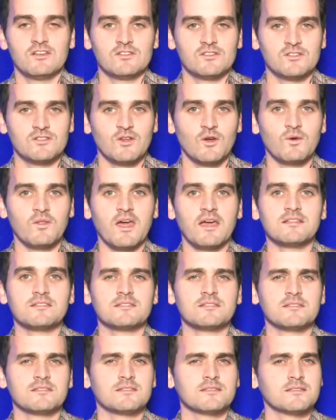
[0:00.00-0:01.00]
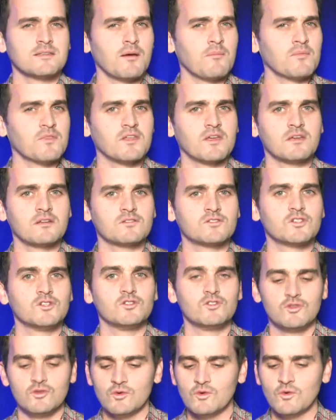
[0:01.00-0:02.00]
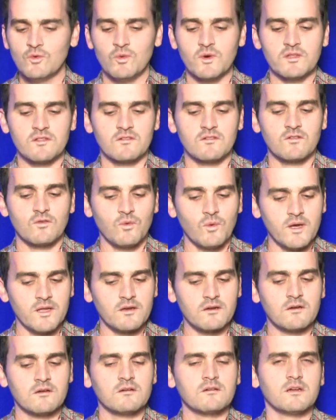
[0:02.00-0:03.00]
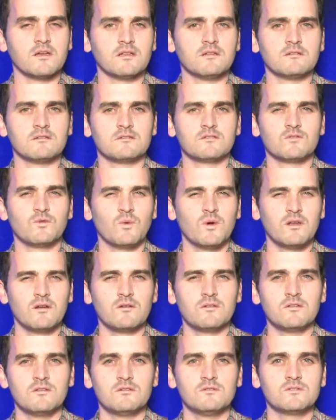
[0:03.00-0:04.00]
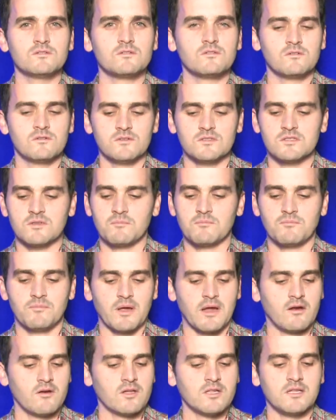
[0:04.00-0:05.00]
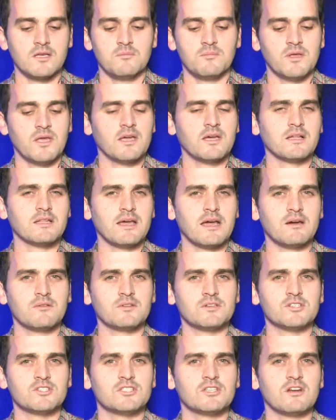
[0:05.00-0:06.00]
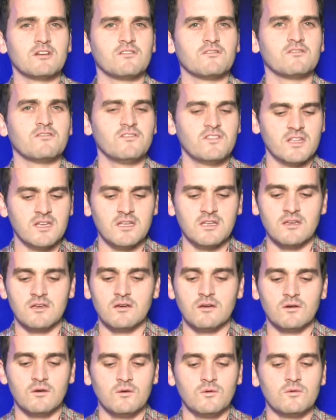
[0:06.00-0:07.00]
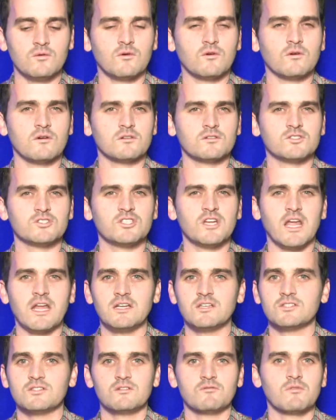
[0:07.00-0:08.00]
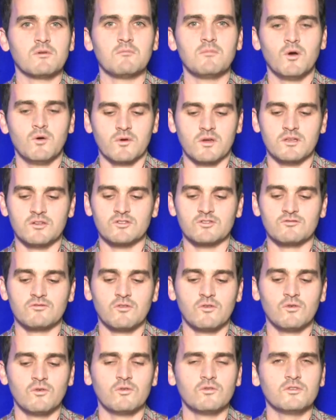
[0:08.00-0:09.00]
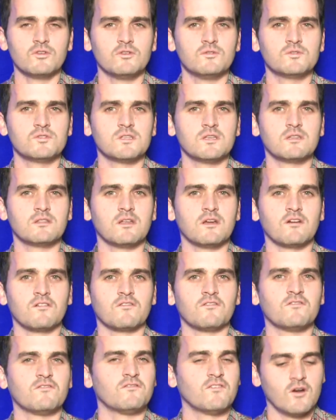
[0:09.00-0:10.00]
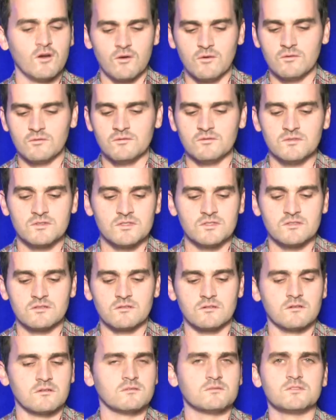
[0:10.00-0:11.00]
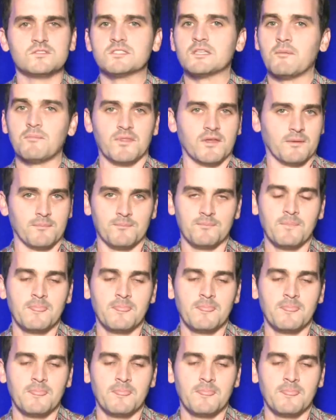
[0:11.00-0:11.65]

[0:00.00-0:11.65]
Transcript: So that's something to do with Twitter and Twitter users apparently being allowed to share video or change the remote control using their phones or something.